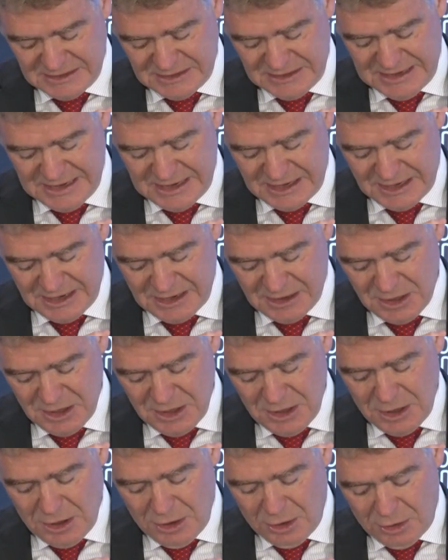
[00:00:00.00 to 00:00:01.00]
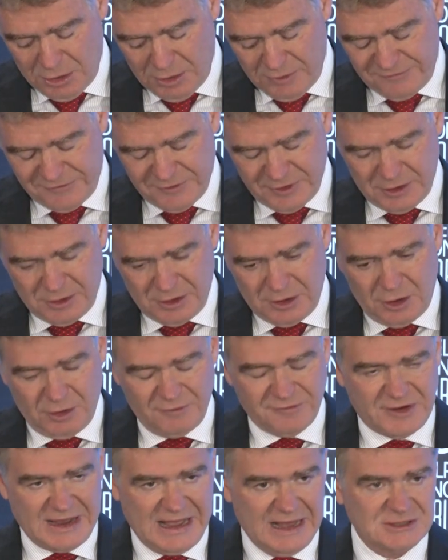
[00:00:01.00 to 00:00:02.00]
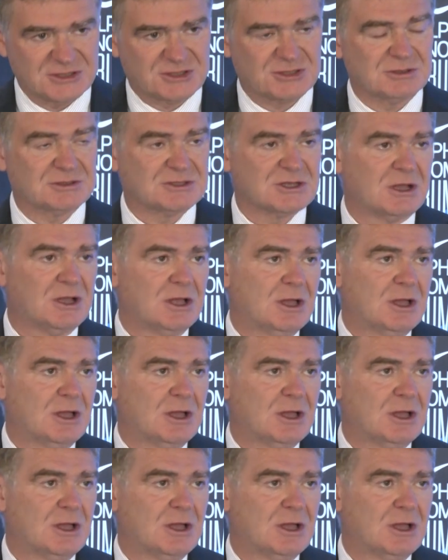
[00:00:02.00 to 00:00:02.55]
in the area of cultures.